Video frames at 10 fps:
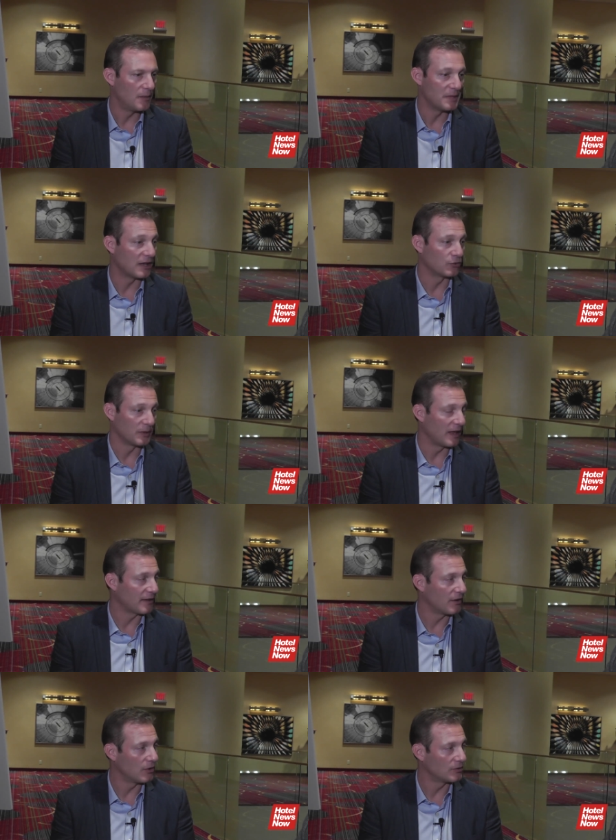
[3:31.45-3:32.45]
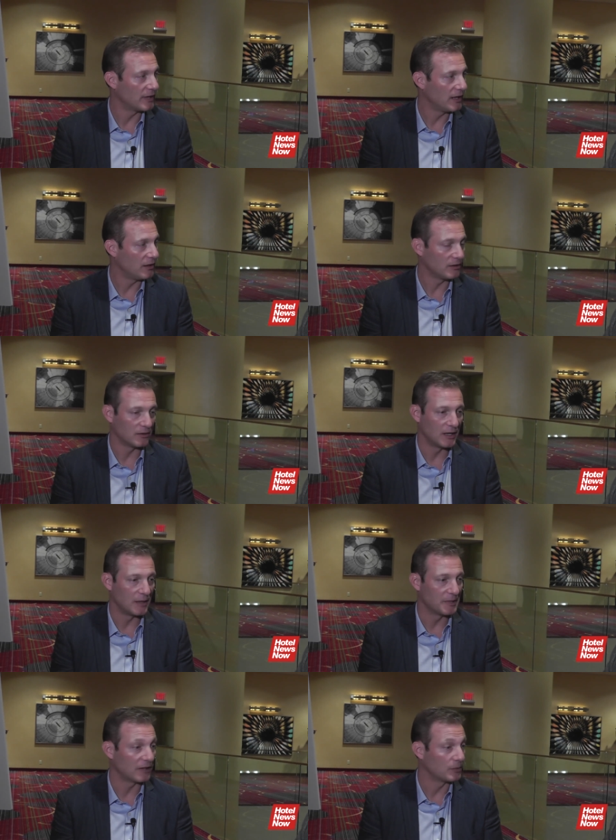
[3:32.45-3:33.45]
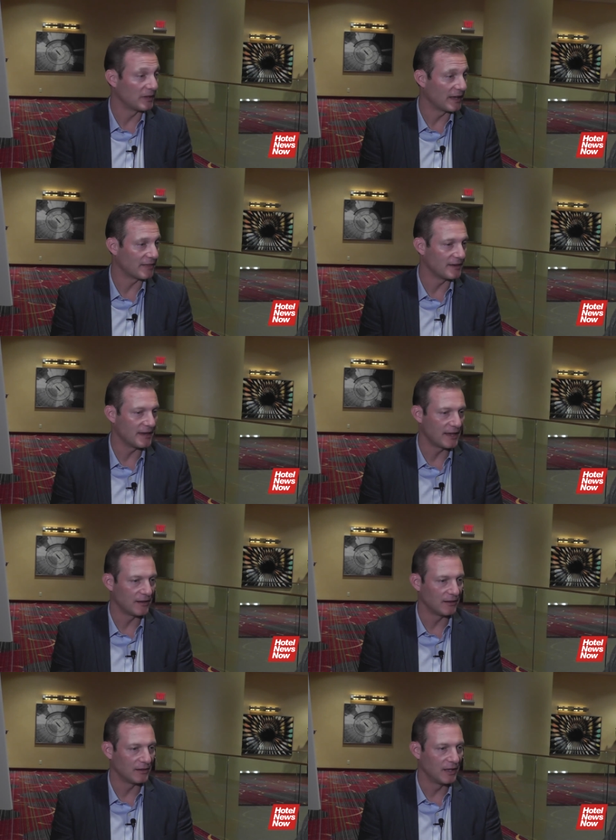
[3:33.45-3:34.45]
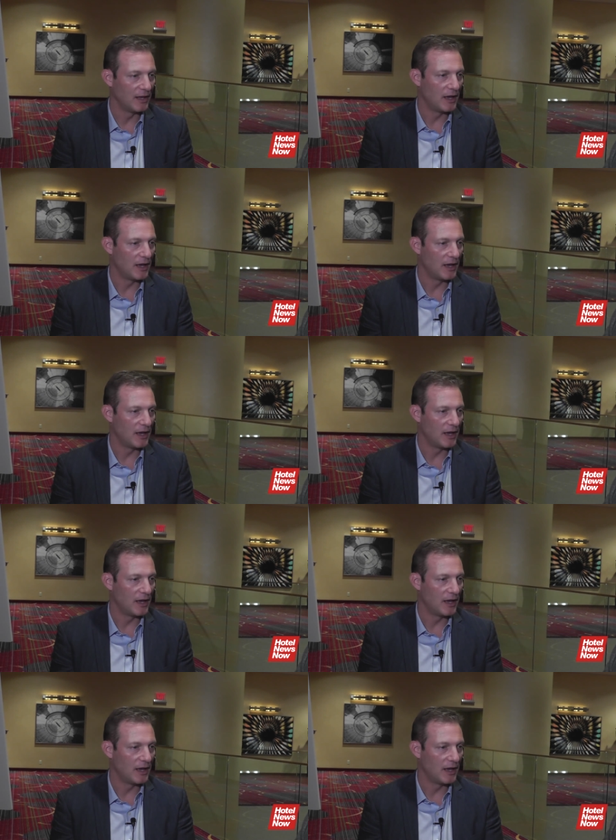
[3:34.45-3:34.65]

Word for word: because we like the hotel, uh, because we like the deal.